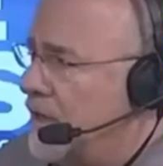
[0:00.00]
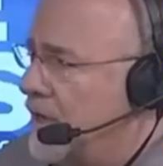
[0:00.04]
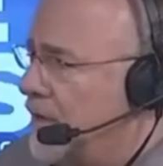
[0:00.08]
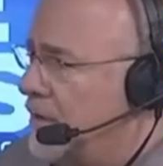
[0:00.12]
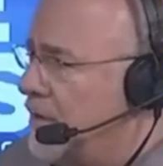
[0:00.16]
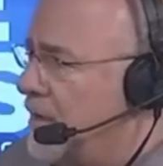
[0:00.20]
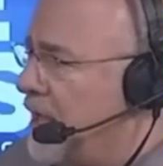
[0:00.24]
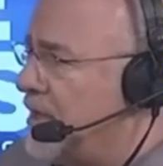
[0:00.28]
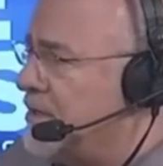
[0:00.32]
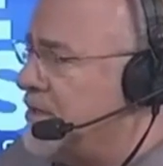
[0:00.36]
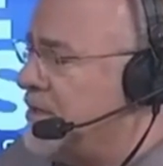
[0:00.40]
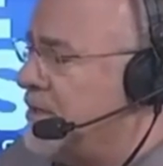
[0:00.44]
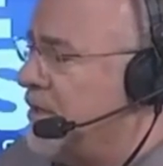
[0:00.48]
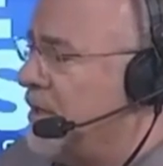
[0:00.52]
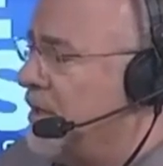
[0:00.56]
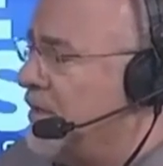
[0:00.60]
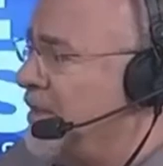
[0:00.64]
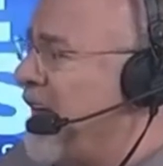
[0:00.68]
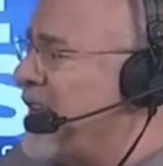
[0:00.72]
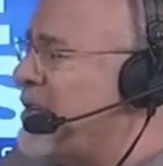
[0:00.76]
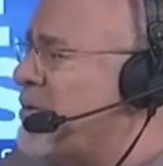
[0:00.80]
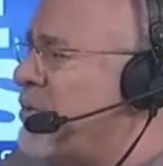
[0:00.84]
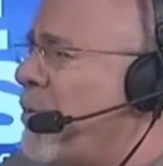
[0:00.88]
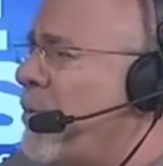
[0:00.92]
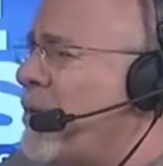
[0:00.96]

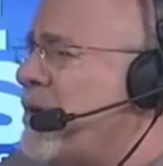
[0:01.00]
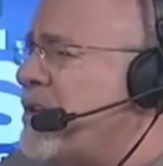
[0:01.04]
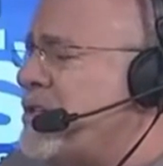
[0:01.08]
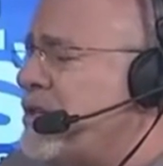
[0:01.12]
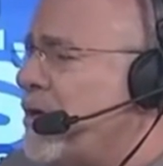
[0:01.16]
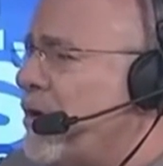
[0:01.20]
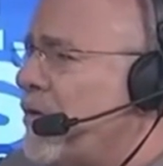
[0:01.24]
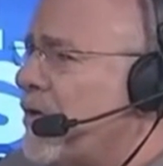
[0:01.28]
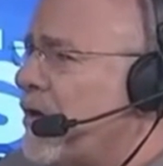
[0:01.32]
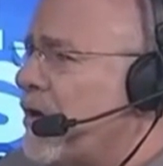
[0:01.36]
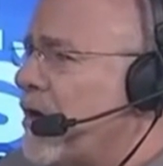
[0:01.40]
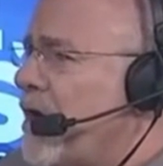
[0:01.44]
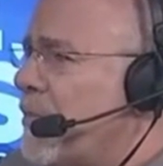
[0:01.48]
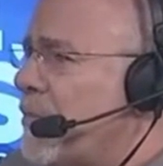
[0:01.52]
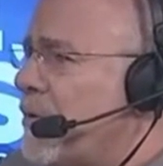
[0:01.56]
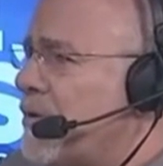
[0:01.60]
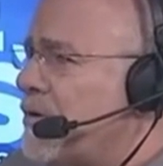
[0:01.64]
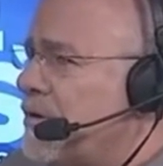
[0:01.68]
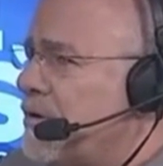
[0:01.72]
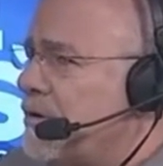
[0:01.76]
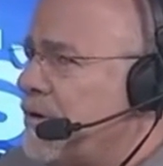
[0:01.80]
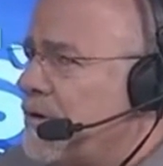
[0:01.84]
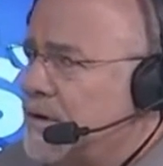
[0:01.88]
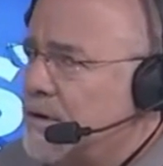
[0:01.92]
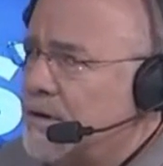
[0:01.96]
that's when we stole their
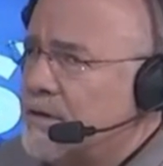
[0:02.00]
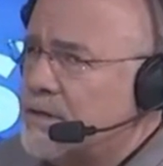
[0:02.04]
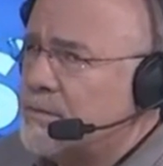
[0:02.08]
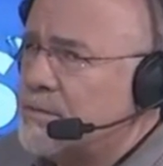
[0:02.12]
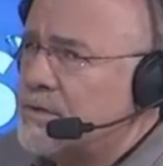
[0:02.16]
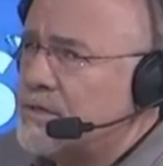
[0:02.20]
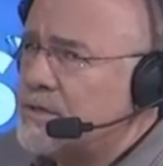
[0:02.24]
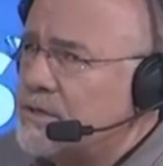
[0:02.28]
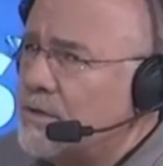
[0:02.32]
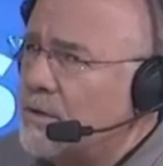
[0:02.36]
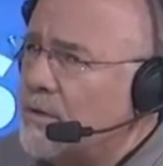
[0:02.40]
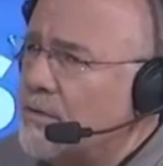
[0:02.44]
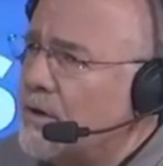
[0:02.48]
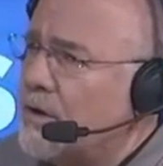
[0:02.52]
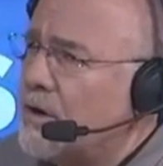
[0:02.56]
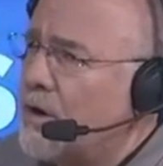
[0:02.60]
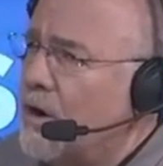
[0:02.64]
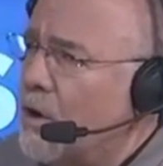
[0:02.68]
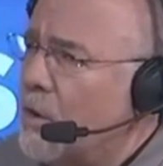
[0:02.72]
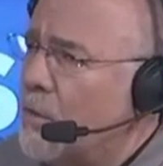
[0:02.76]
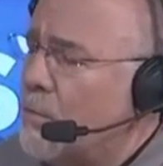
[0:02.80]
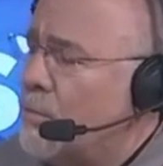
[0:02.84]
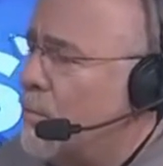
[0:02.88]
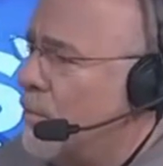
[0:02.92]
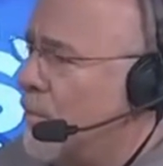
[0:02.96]
opportunity because we stole their
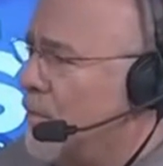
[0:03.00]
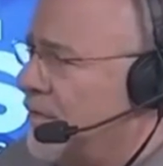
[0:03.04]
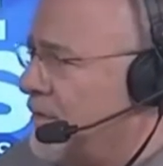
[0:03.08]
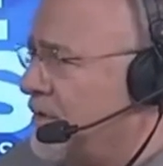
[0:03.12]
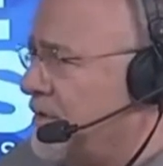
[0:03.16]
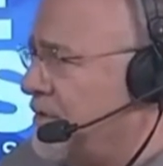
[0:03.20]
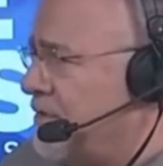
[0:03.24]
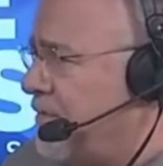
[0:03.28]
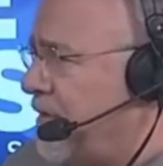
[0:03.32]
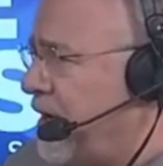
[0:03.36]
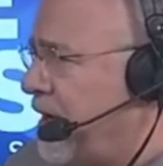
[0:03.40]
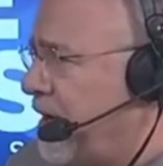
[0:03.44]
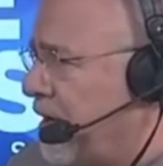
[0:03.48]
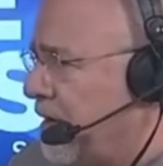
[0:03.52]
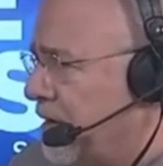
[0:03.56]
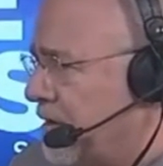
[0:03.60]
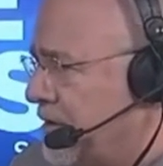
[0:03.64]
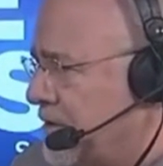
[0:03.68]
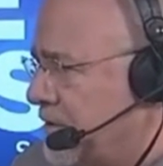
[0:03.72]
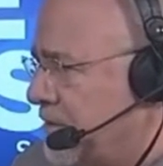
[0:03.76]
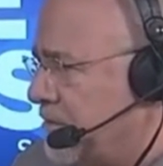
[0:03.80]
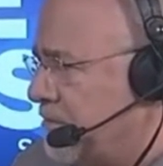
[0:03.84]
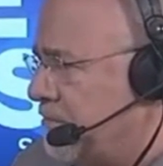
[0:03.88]
hope with this fatalism.